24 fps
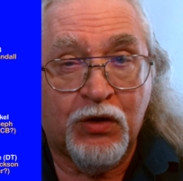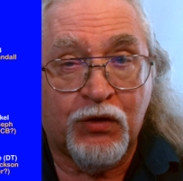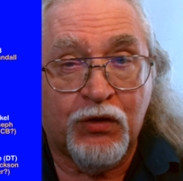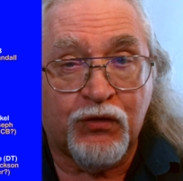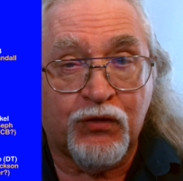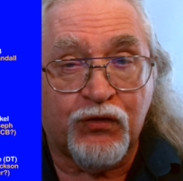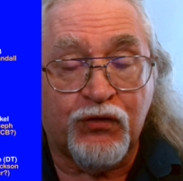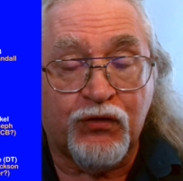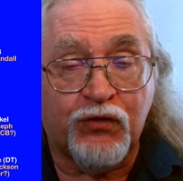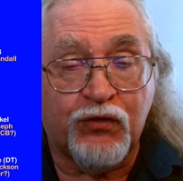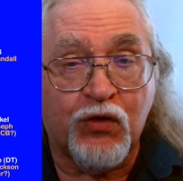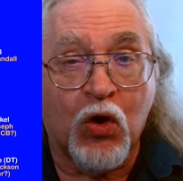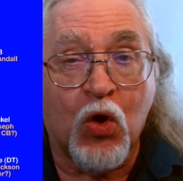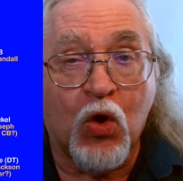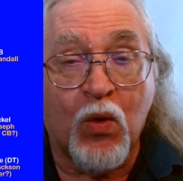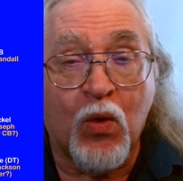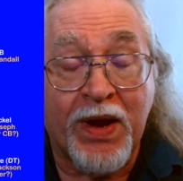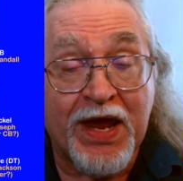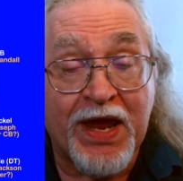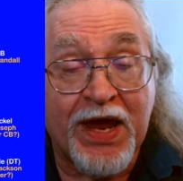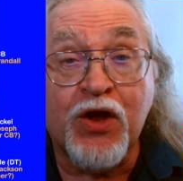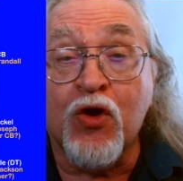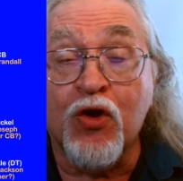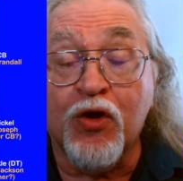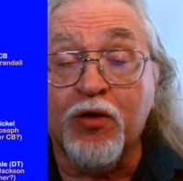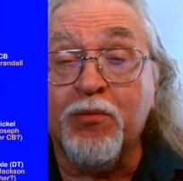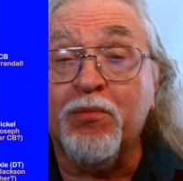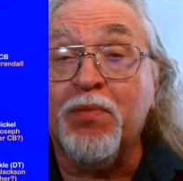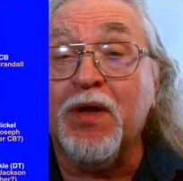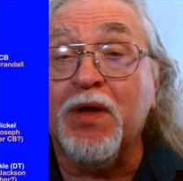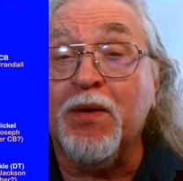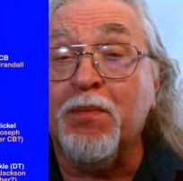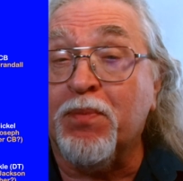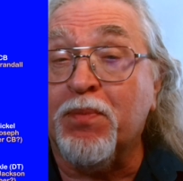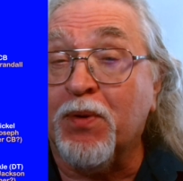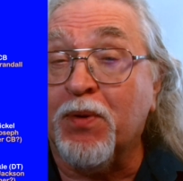So he could
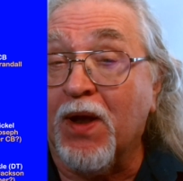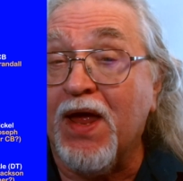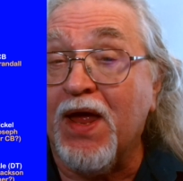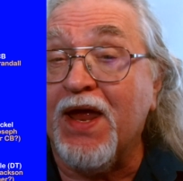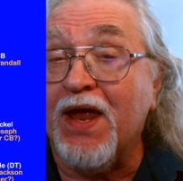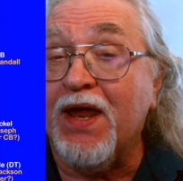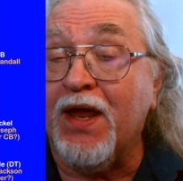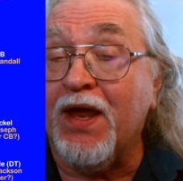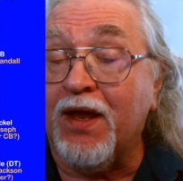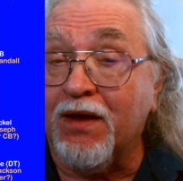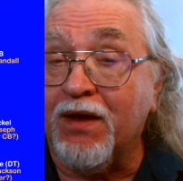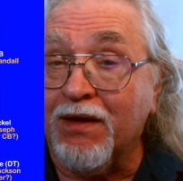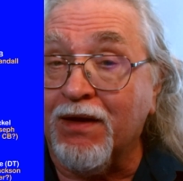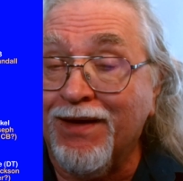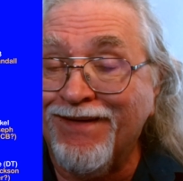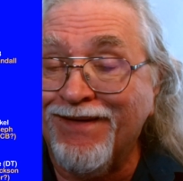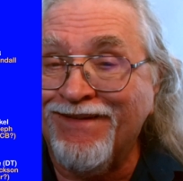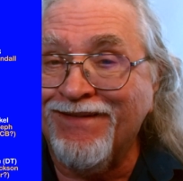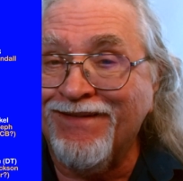be playing